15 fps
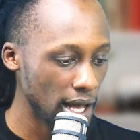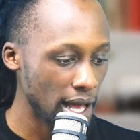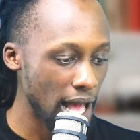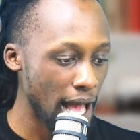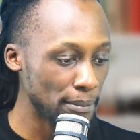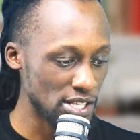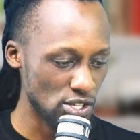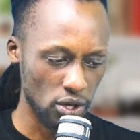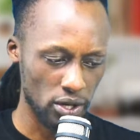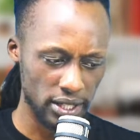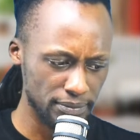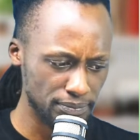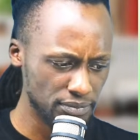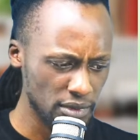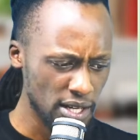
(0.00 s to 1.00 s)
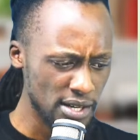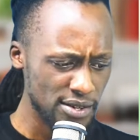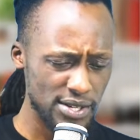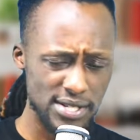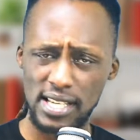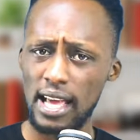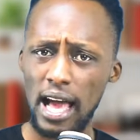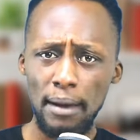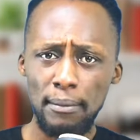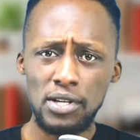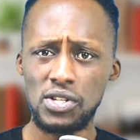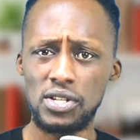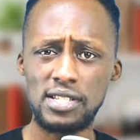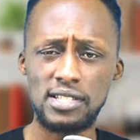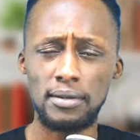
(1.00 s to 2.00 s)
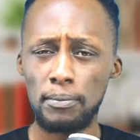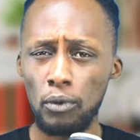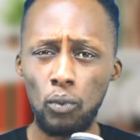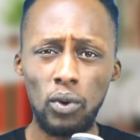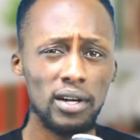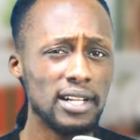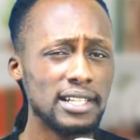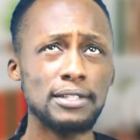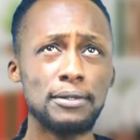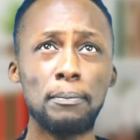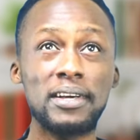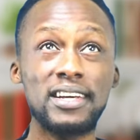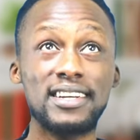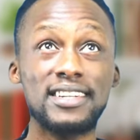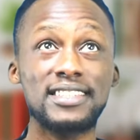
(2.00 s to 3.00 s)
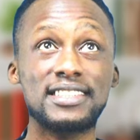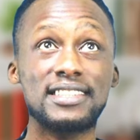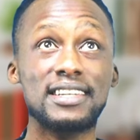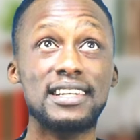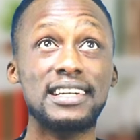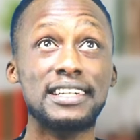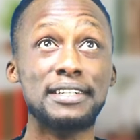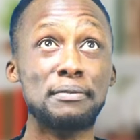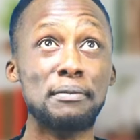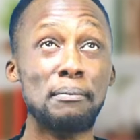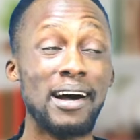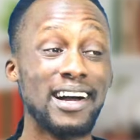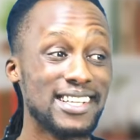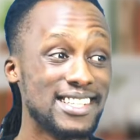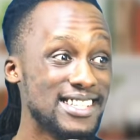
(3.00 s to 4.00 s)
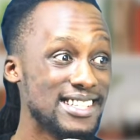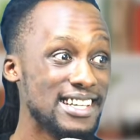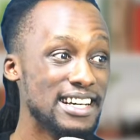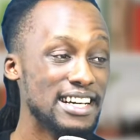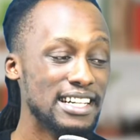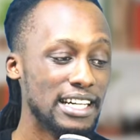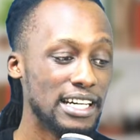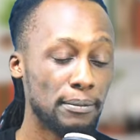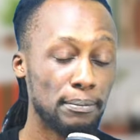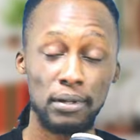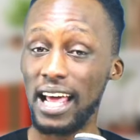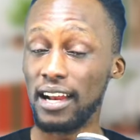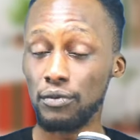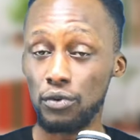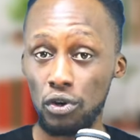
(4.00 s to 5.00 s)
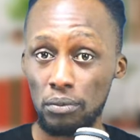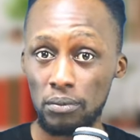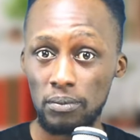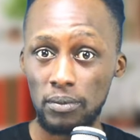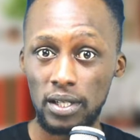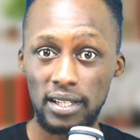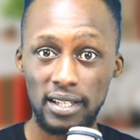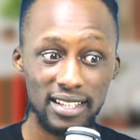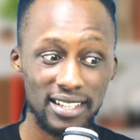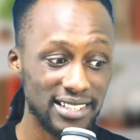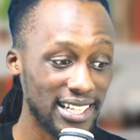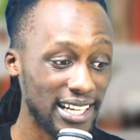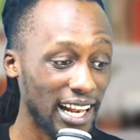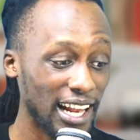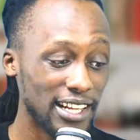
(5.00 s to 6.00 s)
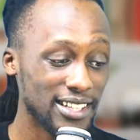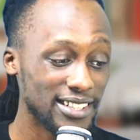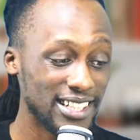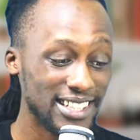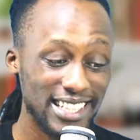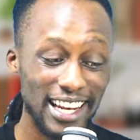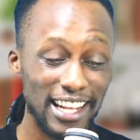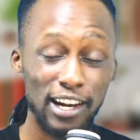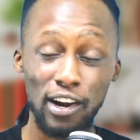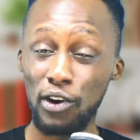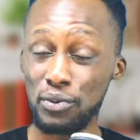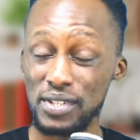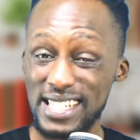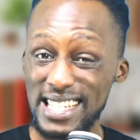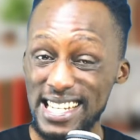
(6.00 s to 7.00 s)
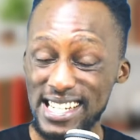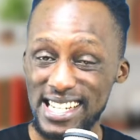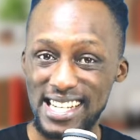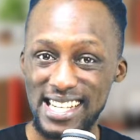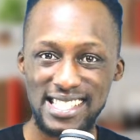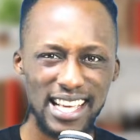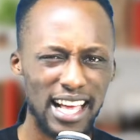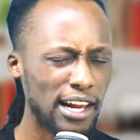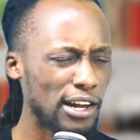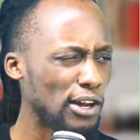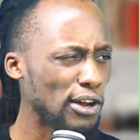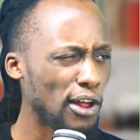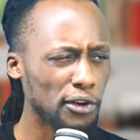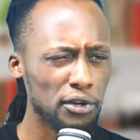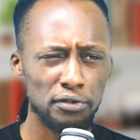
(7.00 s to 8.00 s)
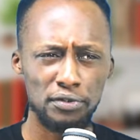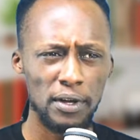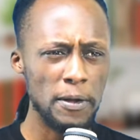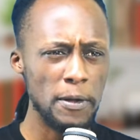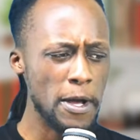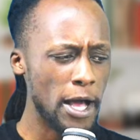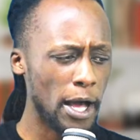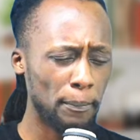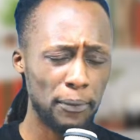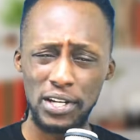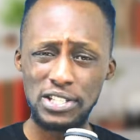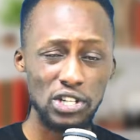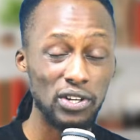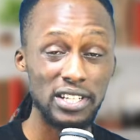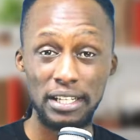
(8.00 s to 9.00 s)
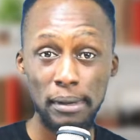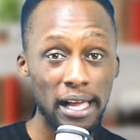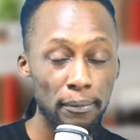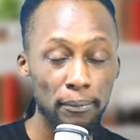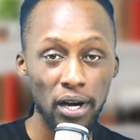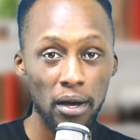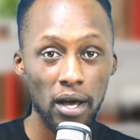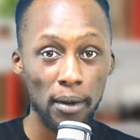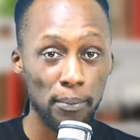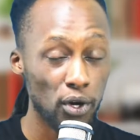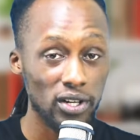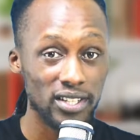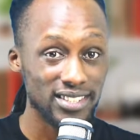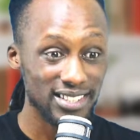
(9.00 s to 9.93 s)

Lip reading: Amazon. You see, Amazon is the world's biggest merch platform. They sell a lot of t-shirts, a lot of print-on-demand products.